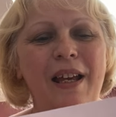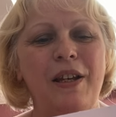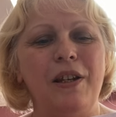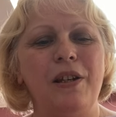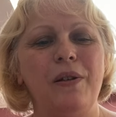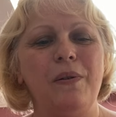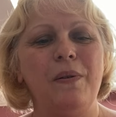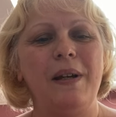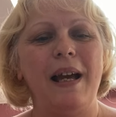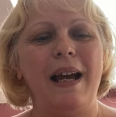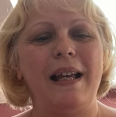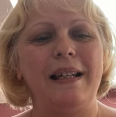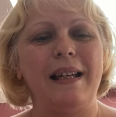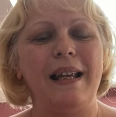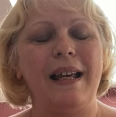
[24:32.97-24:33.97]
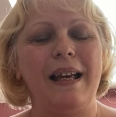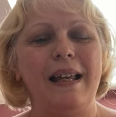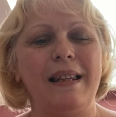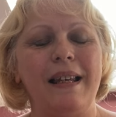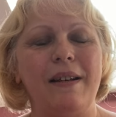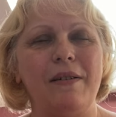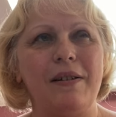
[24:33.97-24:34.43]

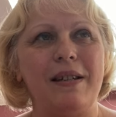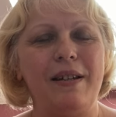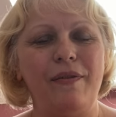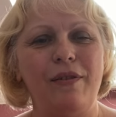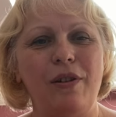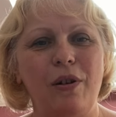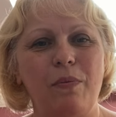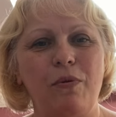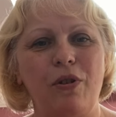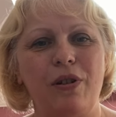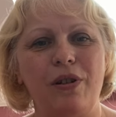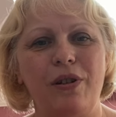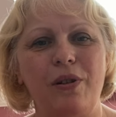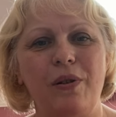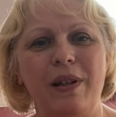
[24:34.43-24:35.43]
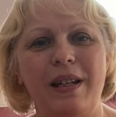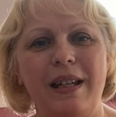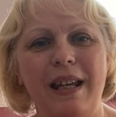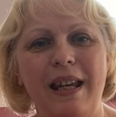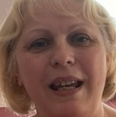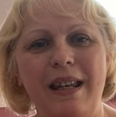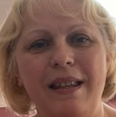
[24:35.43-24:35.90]
There are different options. You can
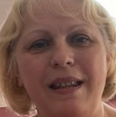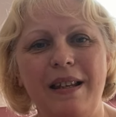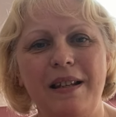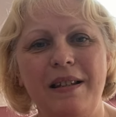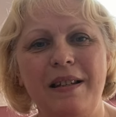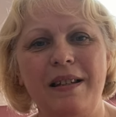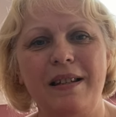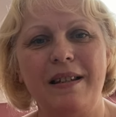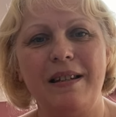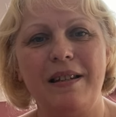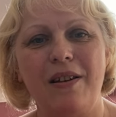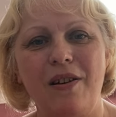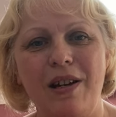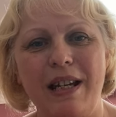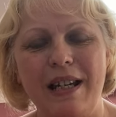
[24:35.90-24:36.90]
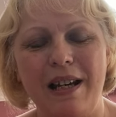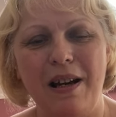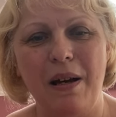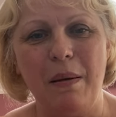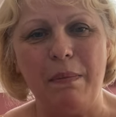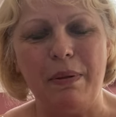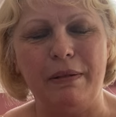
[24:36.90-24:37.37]
either sign
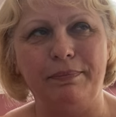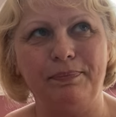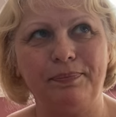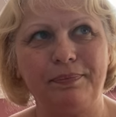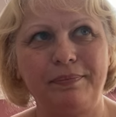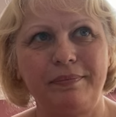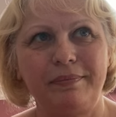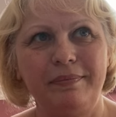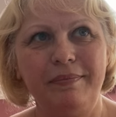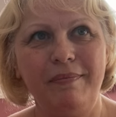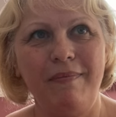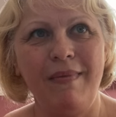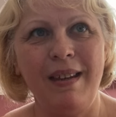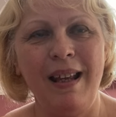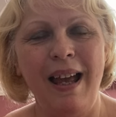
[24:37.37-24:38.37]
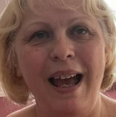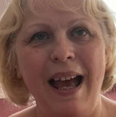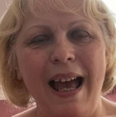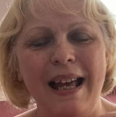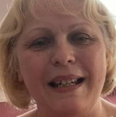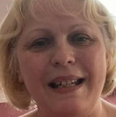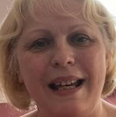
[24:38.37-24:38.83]
up
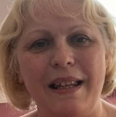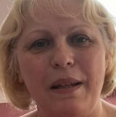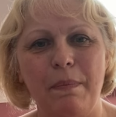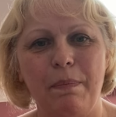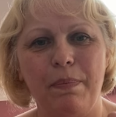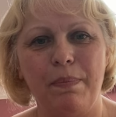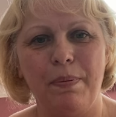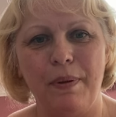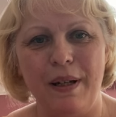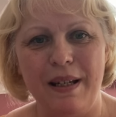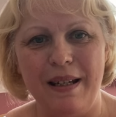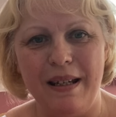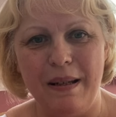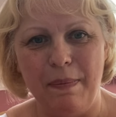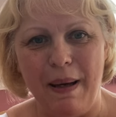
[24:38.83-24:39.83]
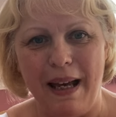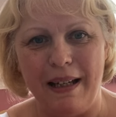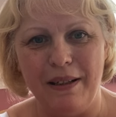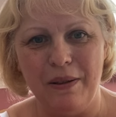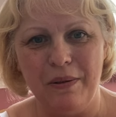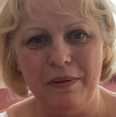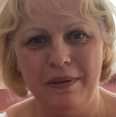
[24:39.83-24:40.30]
and get the printed
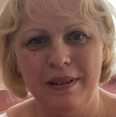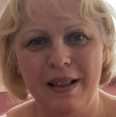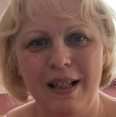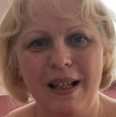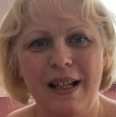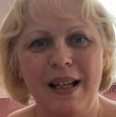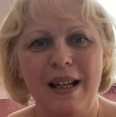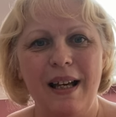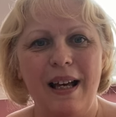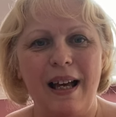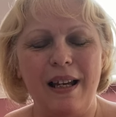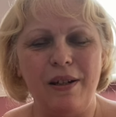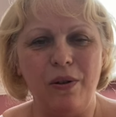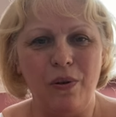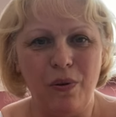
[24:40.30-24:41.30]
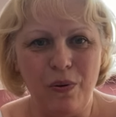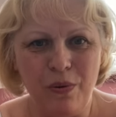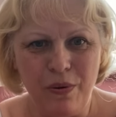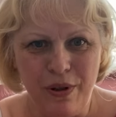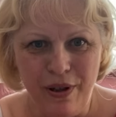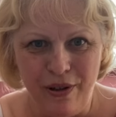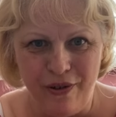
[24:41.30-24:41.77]
panel and
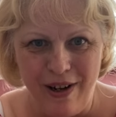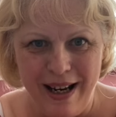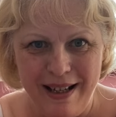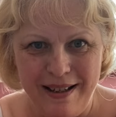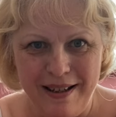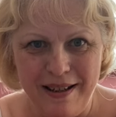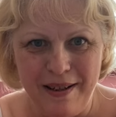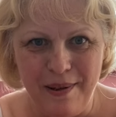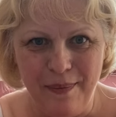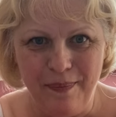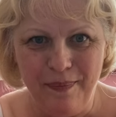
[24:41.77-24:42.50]
all the threads,